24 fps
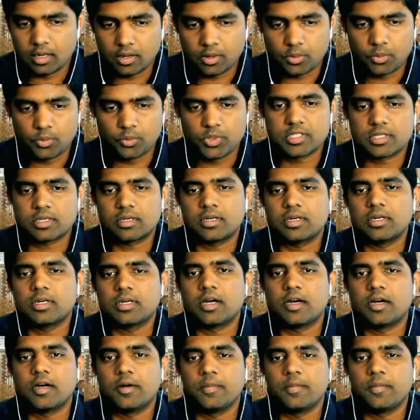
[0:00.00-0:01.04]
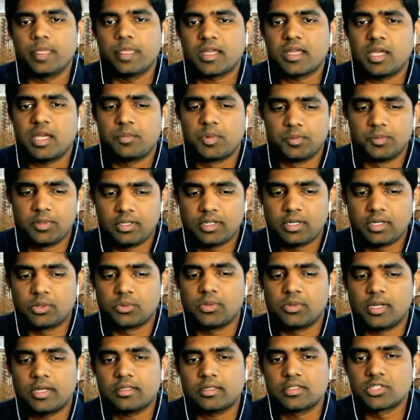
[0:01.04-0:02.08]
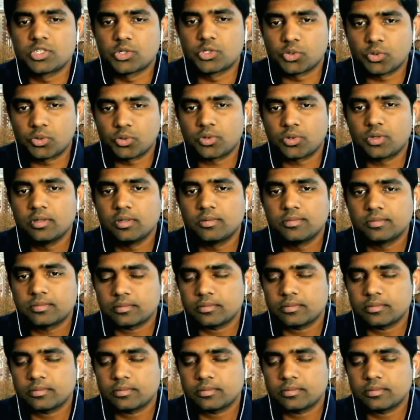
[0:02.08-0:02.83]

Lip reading: which are the capability to like store